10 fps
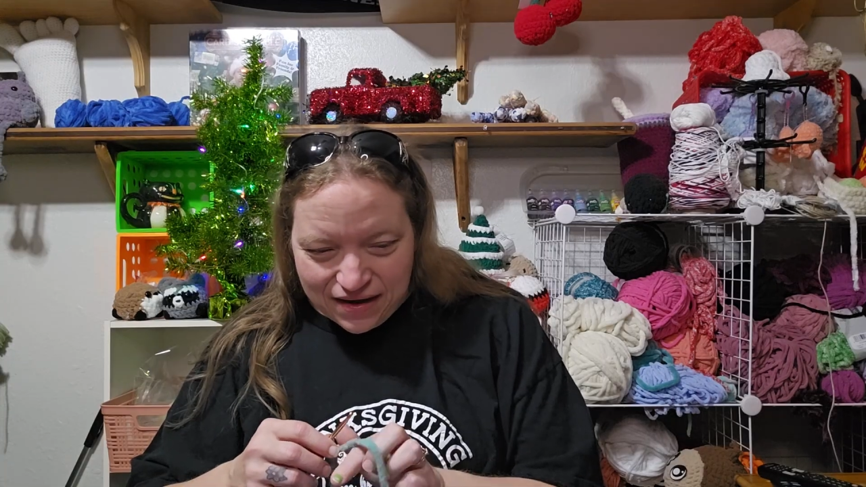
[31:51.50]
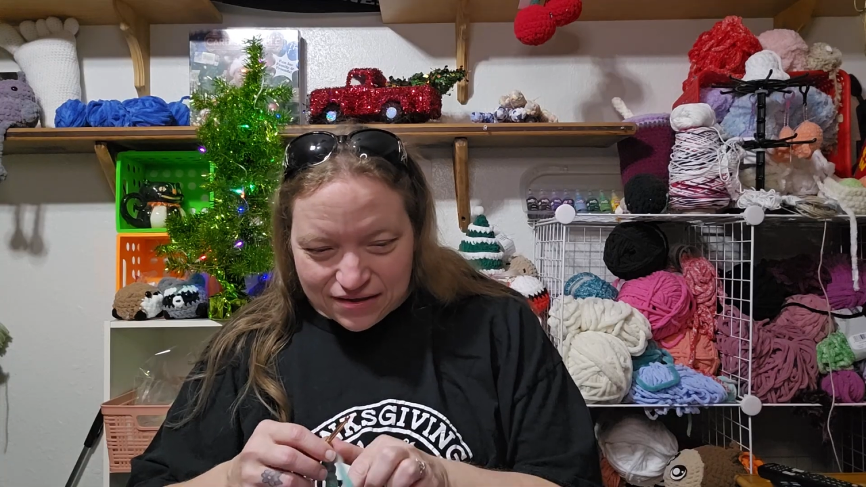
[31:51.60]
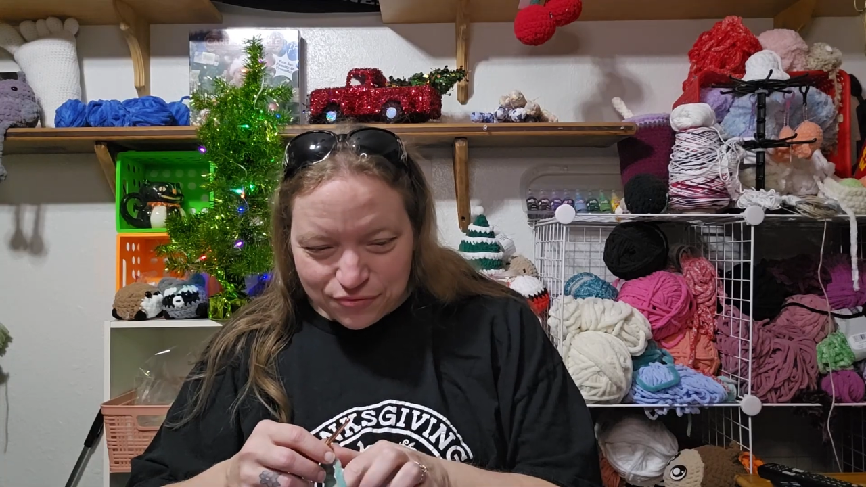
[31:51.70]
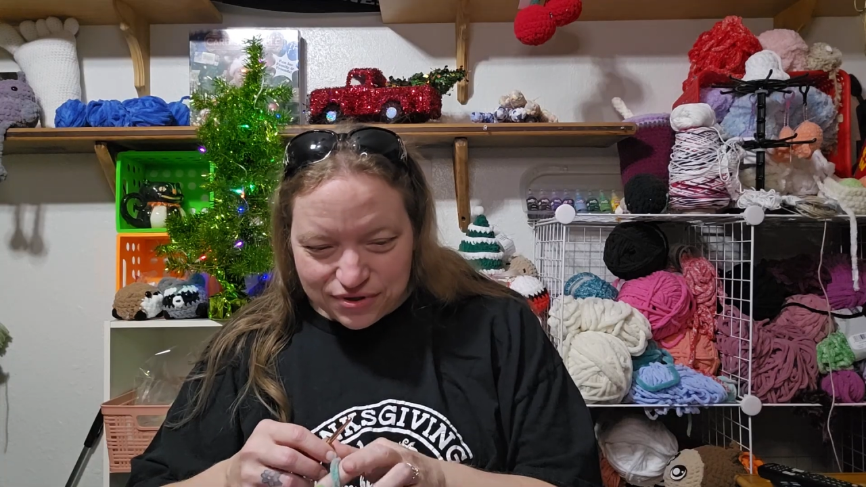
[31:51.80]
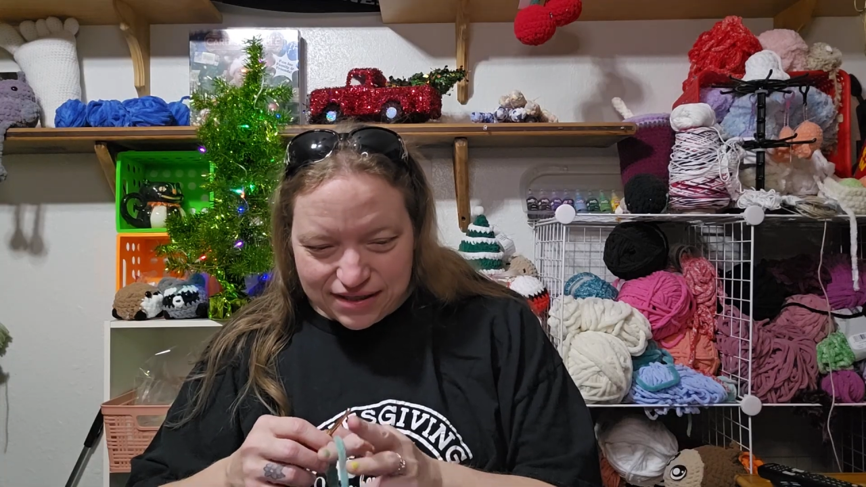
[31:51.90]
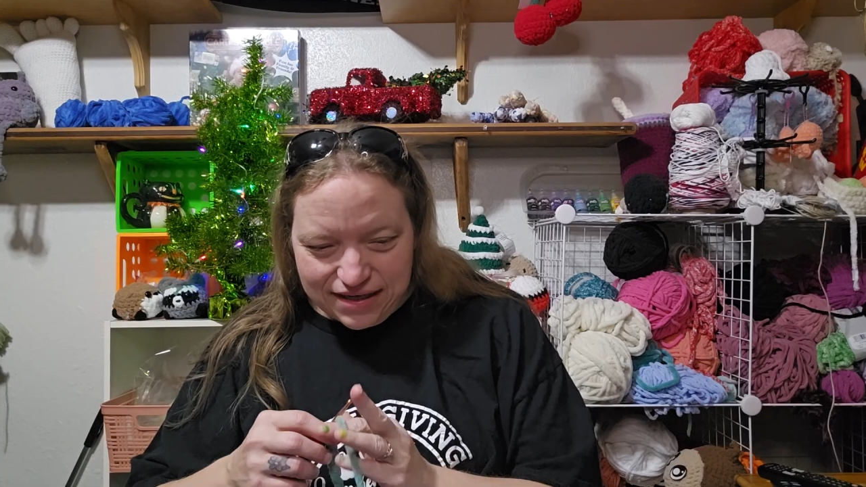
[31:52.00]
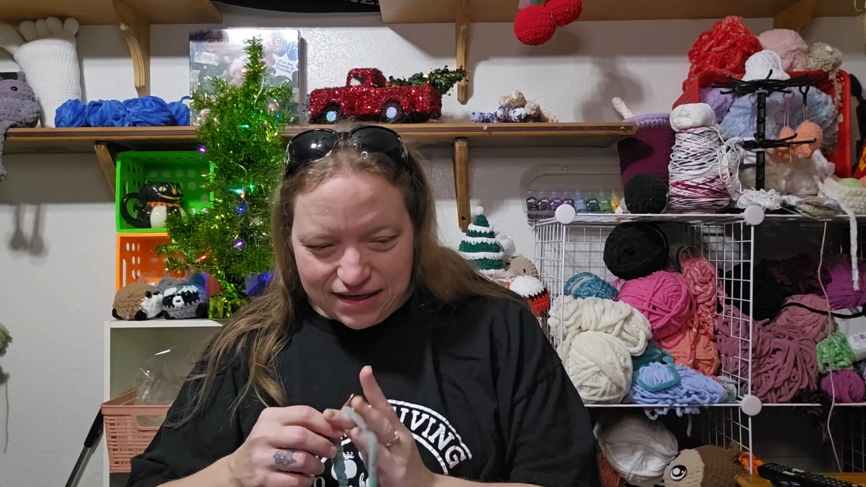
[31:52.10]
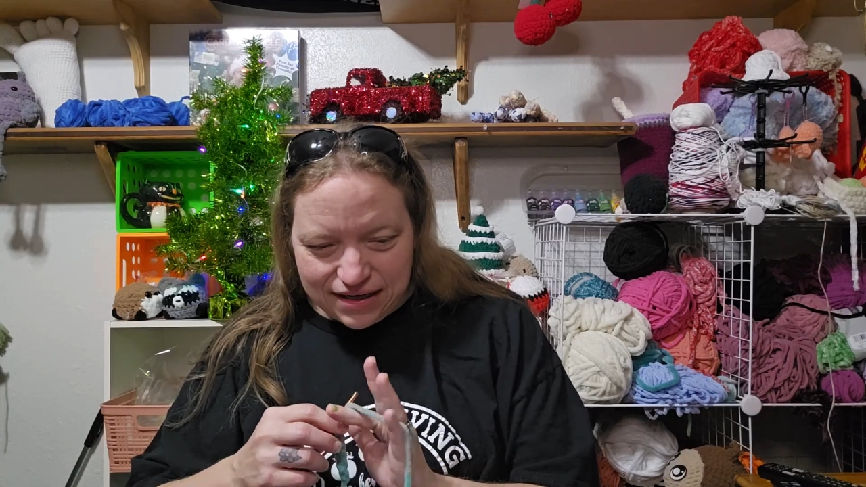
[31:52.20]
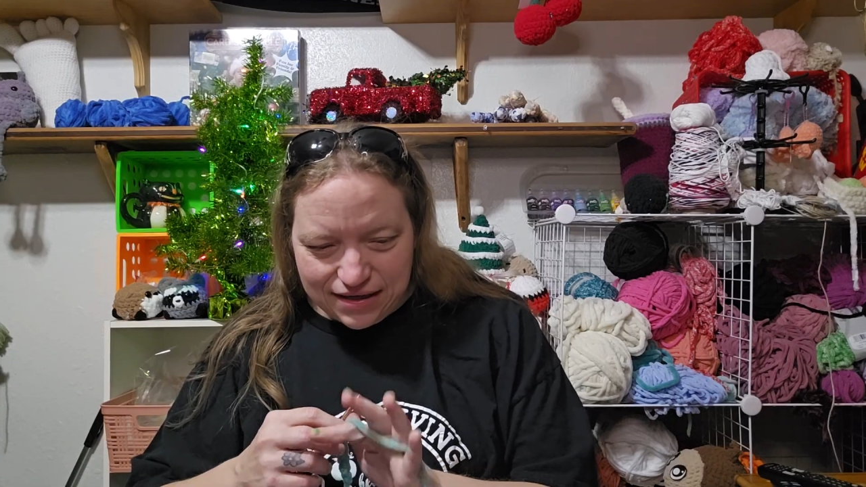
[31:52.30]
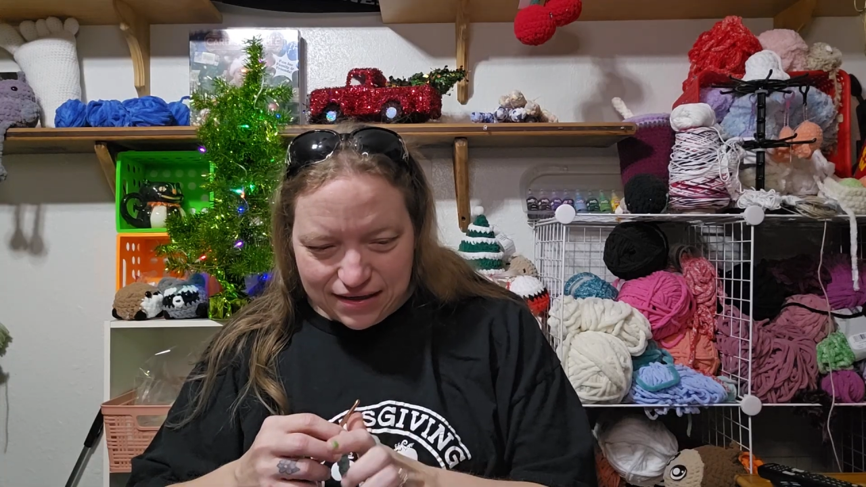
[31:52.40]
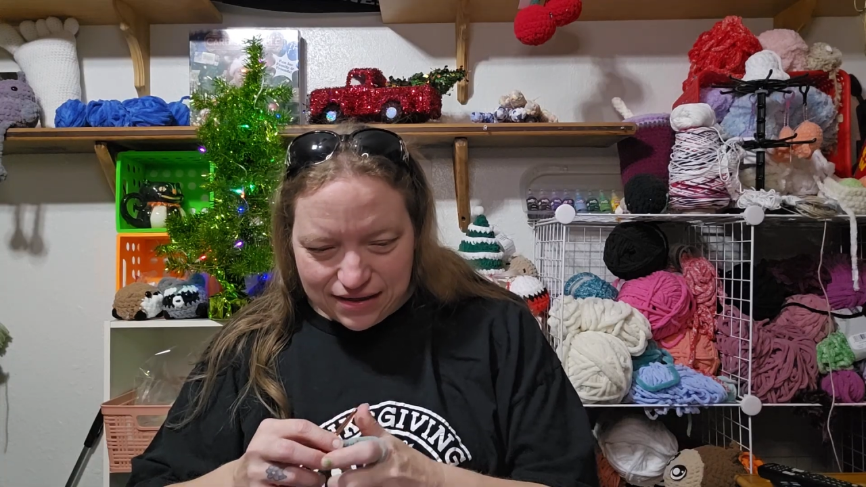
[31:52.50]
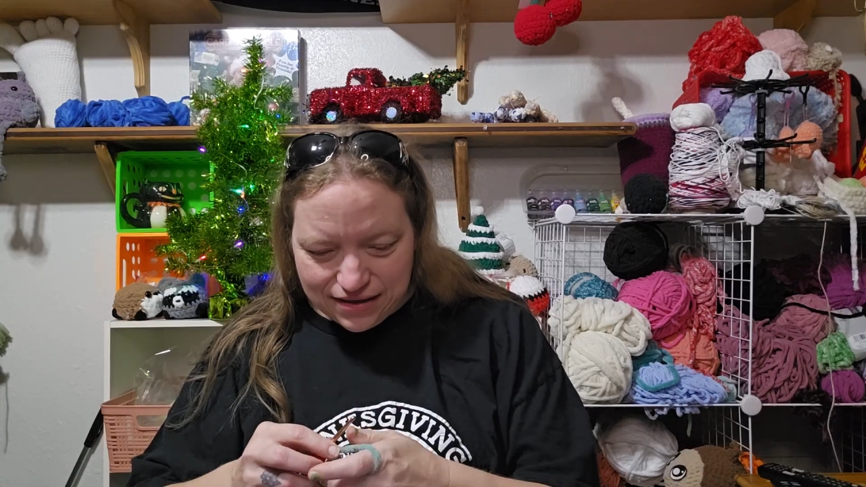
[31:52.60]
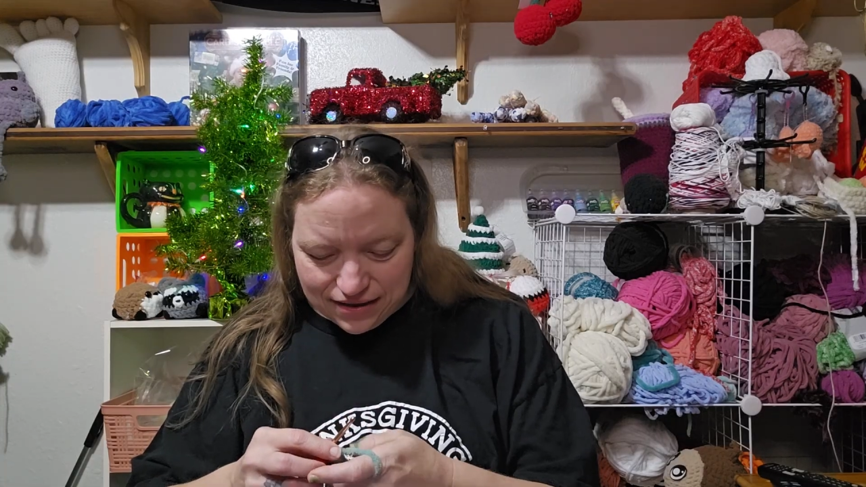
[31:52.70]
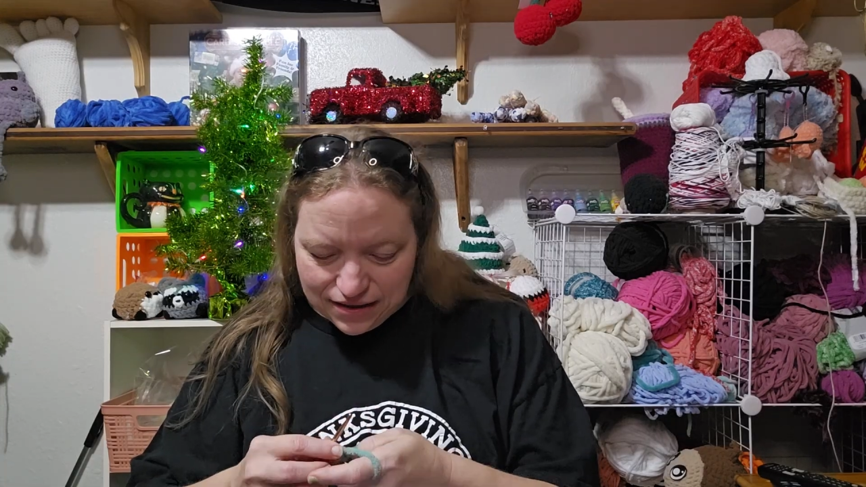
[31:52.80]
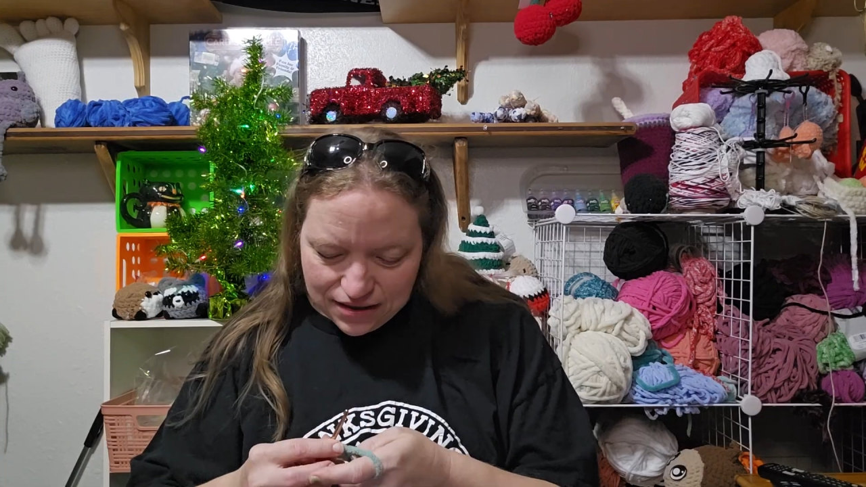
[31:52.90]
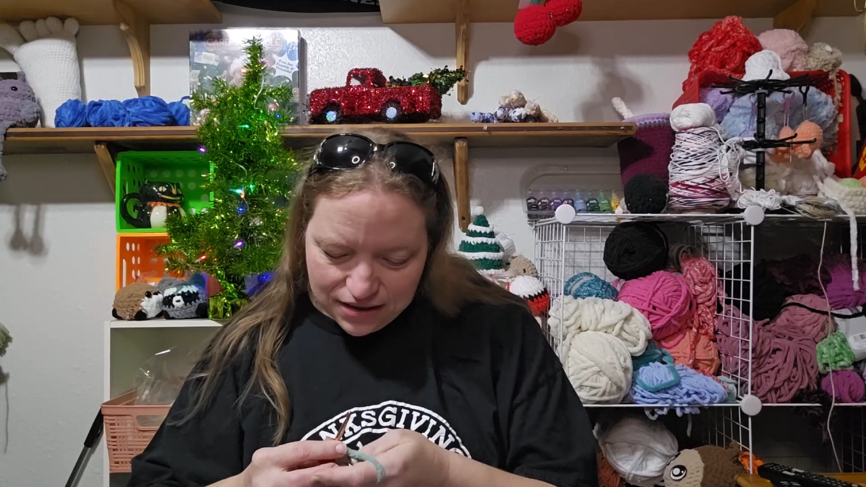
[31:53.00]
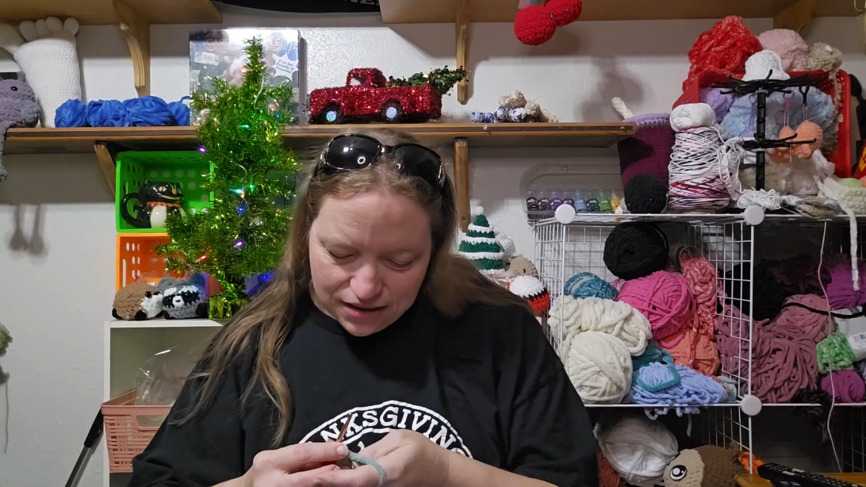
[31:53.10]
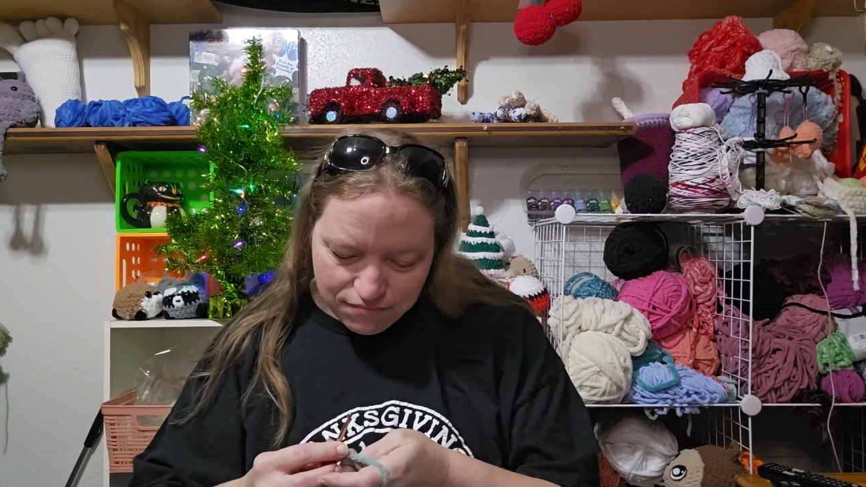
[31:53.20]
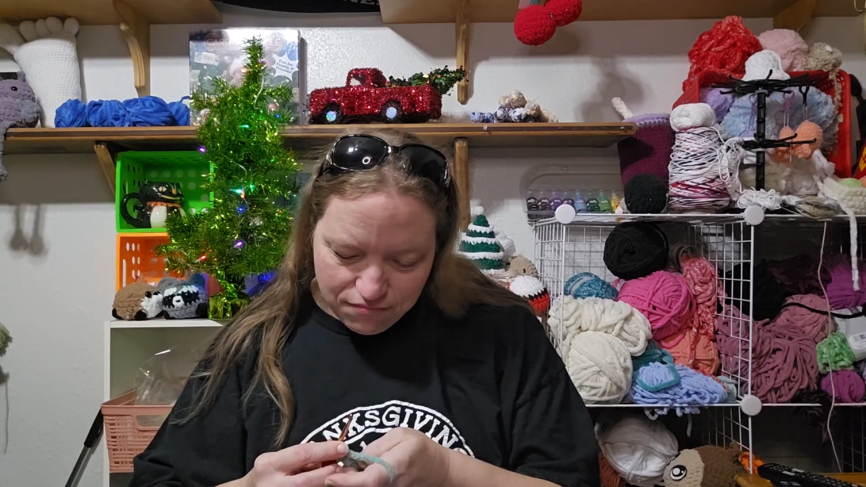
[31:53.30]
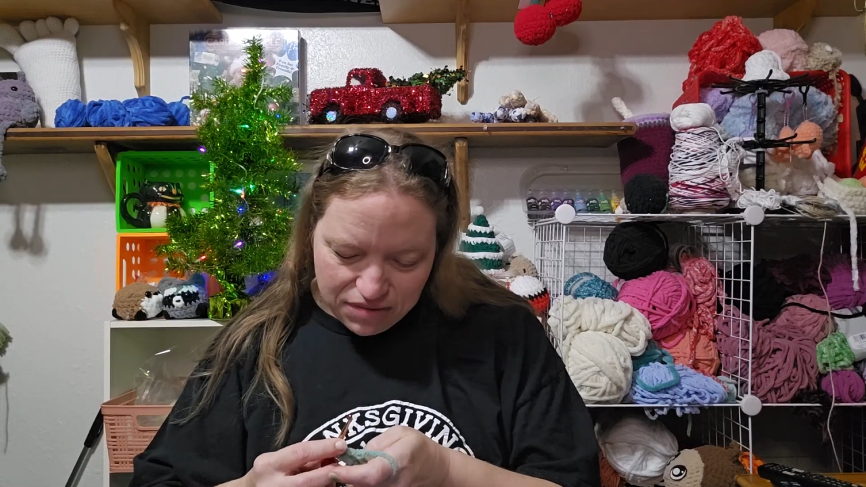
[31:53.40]
So we'll see.
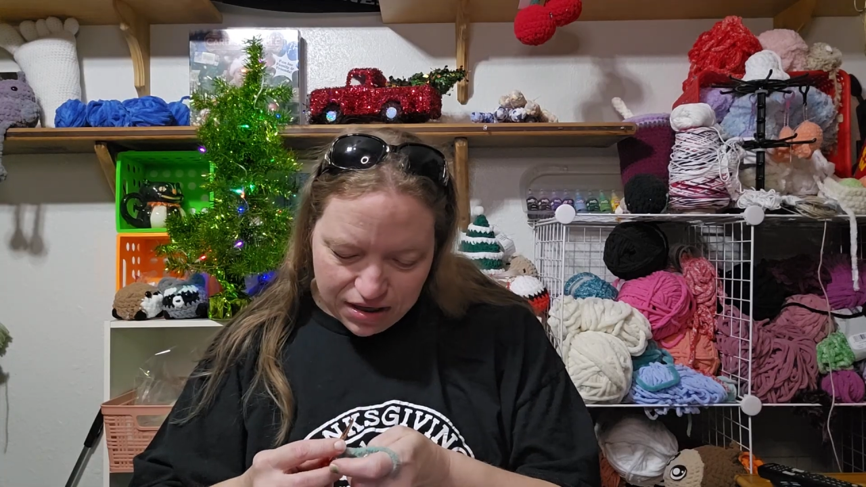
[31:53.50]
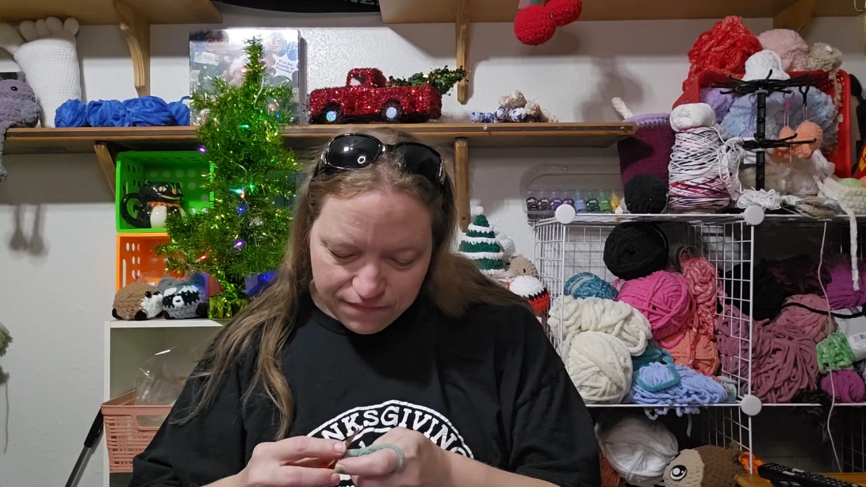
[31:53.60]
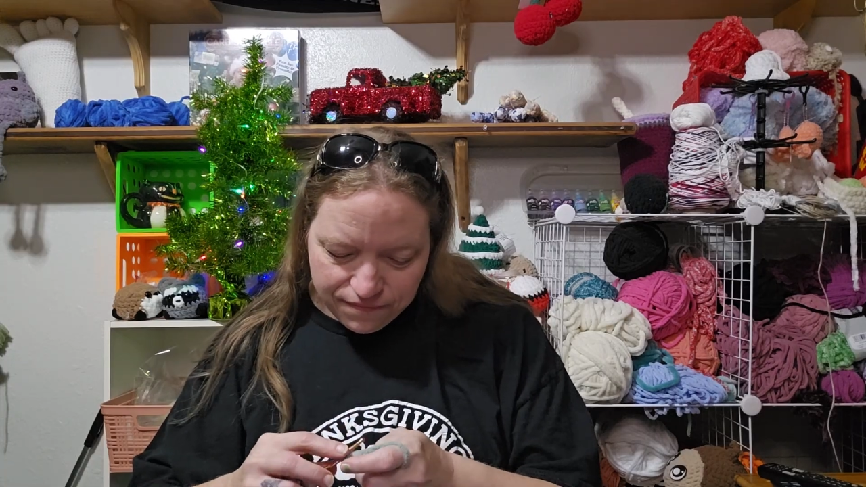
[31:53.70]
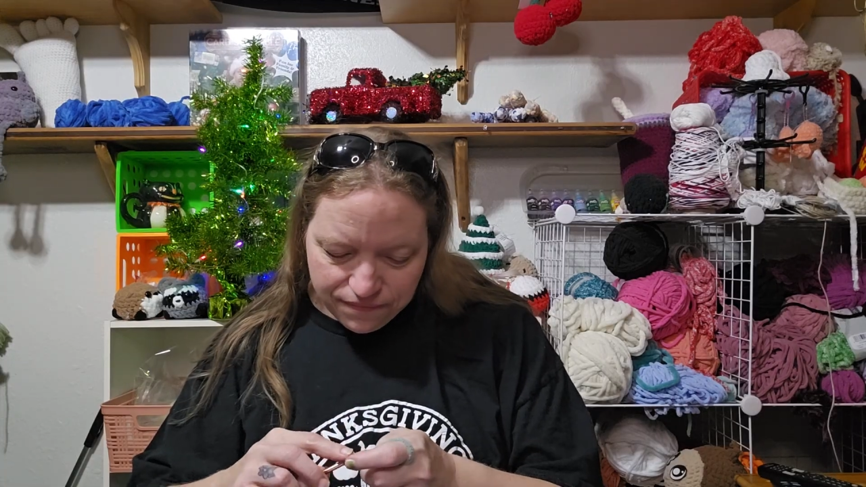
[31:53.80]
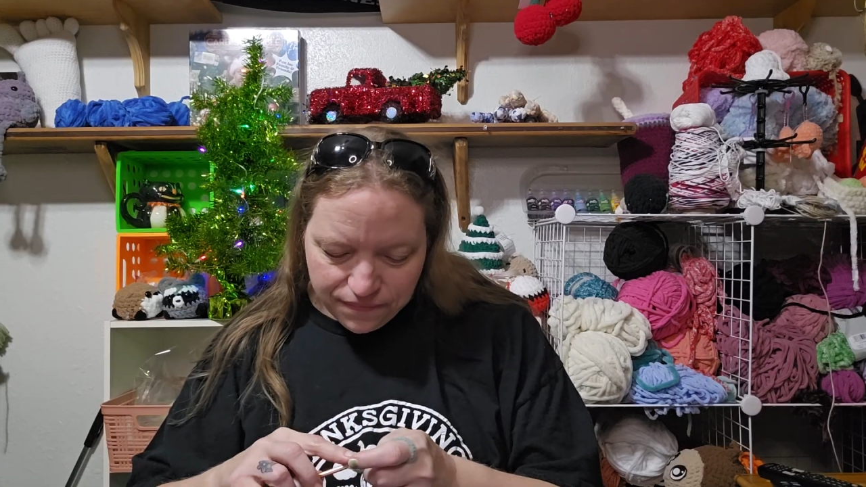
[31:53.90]
But